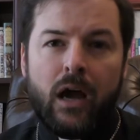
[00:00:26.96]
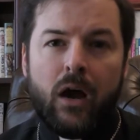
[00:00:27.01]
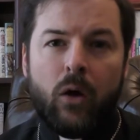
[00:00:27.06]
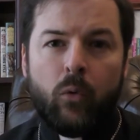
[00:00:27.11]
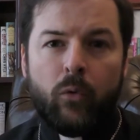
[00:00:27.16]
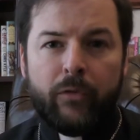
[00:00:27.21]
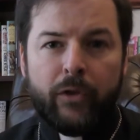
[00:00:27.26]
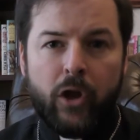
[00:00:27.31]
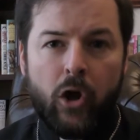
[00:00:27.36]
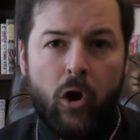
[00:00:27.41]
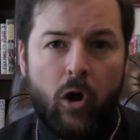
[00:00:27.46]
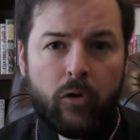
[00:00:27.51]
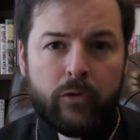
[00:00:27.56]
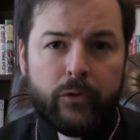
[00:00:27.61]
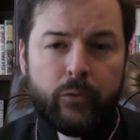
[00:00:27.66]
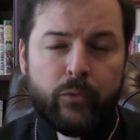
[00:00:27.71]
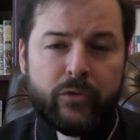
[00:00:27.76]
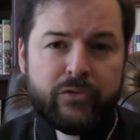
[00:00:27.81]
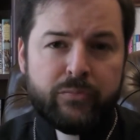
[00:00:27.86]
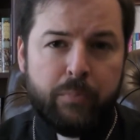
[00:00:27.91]
with a call
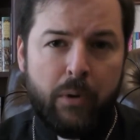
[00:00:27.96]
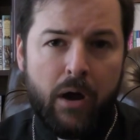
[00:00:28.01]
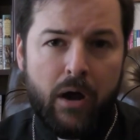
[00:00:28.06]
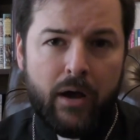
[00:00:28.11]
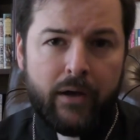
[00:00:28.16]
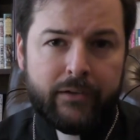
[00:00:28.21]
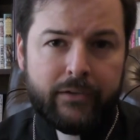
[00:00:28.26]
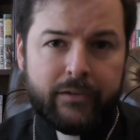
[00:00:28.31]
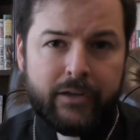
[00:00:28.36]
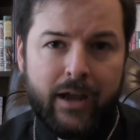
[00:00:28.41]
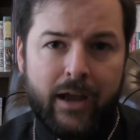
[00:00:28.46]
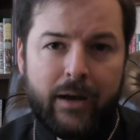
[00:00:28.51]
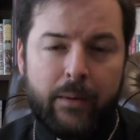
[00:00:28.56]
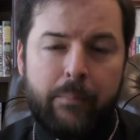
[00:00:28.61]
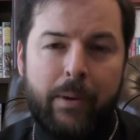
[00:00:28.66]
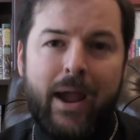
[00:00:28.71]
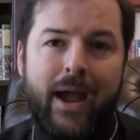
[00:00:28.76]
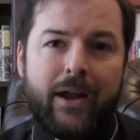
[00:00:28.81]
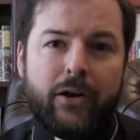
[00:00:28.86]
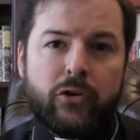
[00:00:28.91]
and response kind of
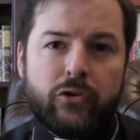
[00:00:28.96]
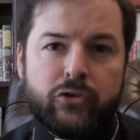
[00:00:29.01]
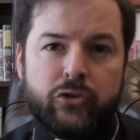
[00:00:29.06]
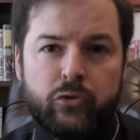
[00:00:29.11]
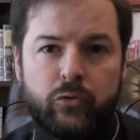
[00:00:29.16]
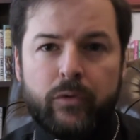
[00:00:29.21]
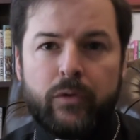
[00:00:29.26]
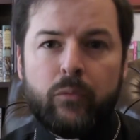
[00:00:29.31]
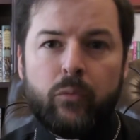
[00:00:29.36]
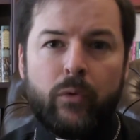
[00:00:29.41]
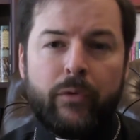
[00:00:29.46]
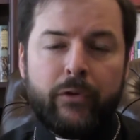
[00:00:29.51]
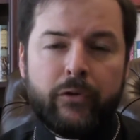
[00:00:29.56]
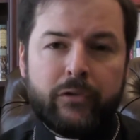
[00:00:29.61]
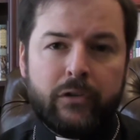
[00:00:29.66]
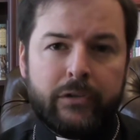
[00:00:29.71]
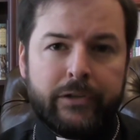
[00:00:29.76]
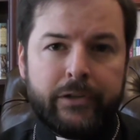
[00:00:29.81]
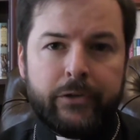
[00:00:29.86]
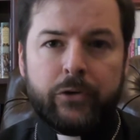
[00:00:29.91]
pattern to them, where there's
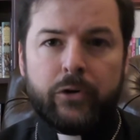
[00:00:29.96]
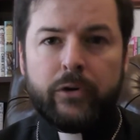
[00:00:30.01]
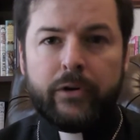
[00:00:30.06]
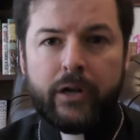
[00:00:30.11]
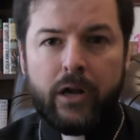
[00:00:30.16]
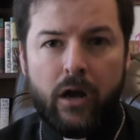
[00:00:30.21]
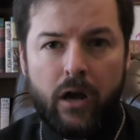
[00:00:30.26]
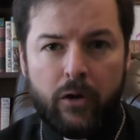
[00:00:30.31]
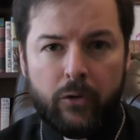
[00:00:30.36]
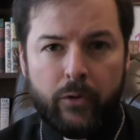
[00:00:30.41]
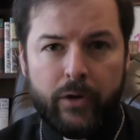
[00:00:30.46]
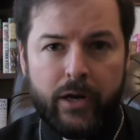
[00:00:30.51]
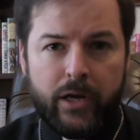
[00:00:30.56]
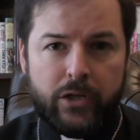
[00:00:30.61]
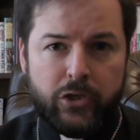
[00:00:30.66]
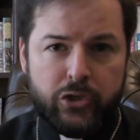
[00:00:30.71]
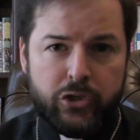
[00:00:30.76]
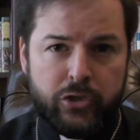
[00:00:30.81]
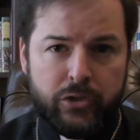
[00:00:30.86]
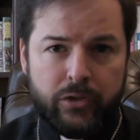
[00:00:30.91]
a leader in a
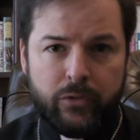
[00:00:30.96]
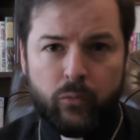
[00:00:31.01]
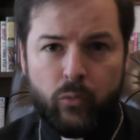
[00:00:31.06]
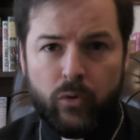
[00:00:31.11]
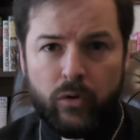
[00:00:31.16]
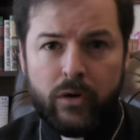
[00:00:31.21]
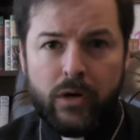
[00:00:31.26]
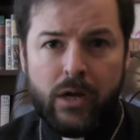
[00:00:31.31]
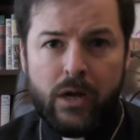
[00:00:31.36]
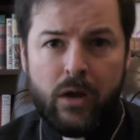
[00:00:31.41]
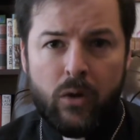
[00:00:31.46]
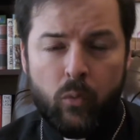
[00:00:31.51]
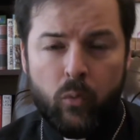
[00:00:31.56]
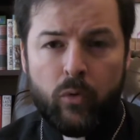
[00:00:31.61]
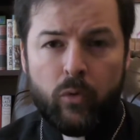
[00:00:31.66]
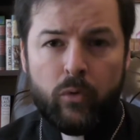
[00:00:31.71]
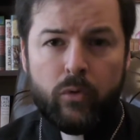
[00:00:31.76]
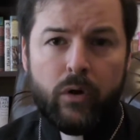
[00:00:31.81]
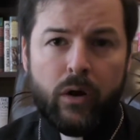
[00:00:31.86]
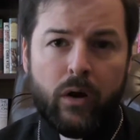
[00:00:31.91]
congregation and
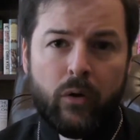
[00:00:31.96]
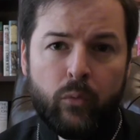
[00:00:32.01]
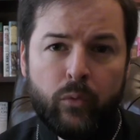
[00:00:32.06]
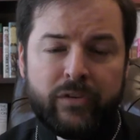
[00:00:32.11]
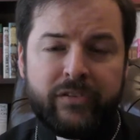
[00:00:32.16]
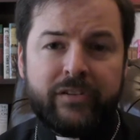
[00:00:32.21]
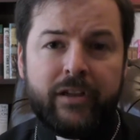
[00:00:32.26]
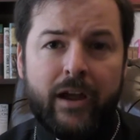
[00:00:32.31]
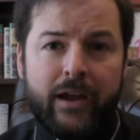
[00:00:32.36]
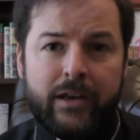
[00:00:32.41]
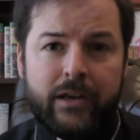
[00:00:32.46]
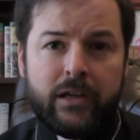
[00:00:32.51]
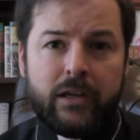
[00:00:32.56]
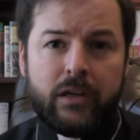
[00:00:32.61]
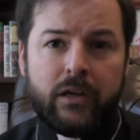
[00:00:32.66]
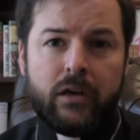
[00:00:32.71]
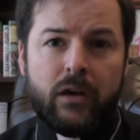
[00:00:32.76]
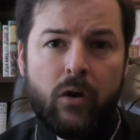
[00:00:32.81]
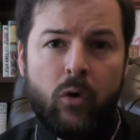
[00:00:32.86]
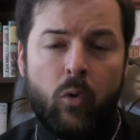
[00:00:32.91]
we're
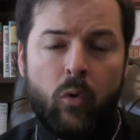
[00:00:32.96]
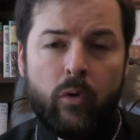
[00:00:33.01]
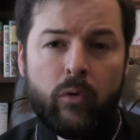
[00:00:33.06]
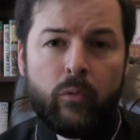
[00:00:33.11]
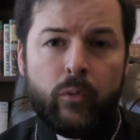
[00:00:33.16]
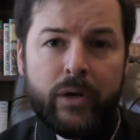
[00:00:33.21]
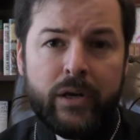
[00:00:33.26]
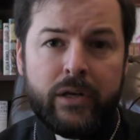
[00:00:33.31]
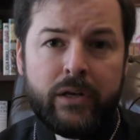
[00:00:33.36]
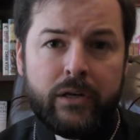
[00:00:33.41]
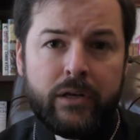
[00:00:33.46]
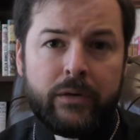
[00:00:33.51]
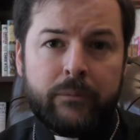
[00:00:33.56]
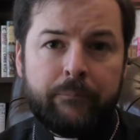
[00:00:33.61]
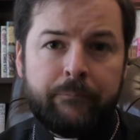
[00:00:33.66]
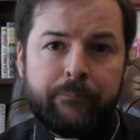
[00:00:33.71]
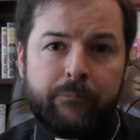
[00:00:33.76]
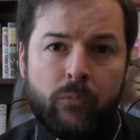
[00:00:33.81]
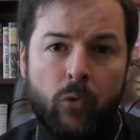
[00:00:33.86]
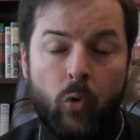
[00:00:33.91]
reciting or
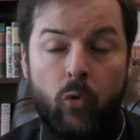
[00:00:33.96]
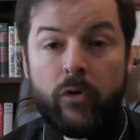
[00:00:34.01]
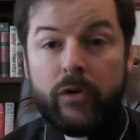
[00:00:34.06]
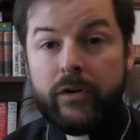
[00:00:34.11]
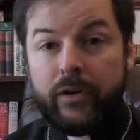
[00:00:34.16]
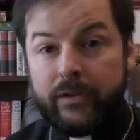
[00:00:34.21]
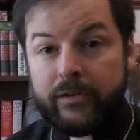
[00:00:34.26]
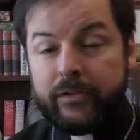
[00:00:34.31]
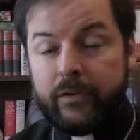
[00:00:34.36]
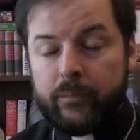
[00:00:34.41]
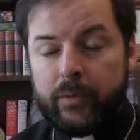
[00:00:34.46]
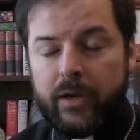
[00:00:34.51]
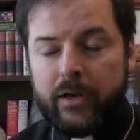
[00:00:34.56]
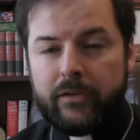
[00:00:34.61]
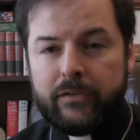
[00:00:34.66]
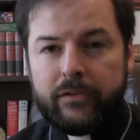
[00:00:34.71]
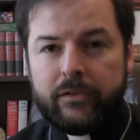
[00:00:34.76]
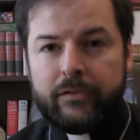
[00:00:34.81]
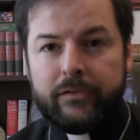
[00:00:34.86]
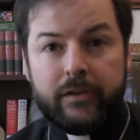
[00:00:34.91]
reading, or in some
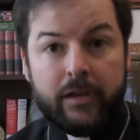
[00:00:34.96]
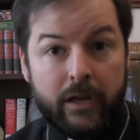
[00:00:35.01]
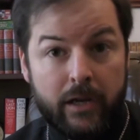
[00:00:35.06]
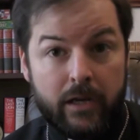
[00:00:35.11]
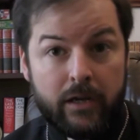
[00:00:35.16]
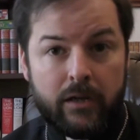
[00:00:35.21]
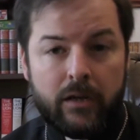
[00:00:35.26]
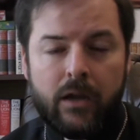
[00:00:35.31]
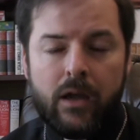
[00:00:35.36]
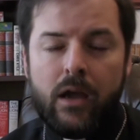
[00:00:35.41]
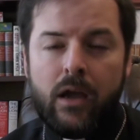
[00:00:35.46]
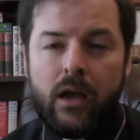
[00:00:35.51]
cases singing,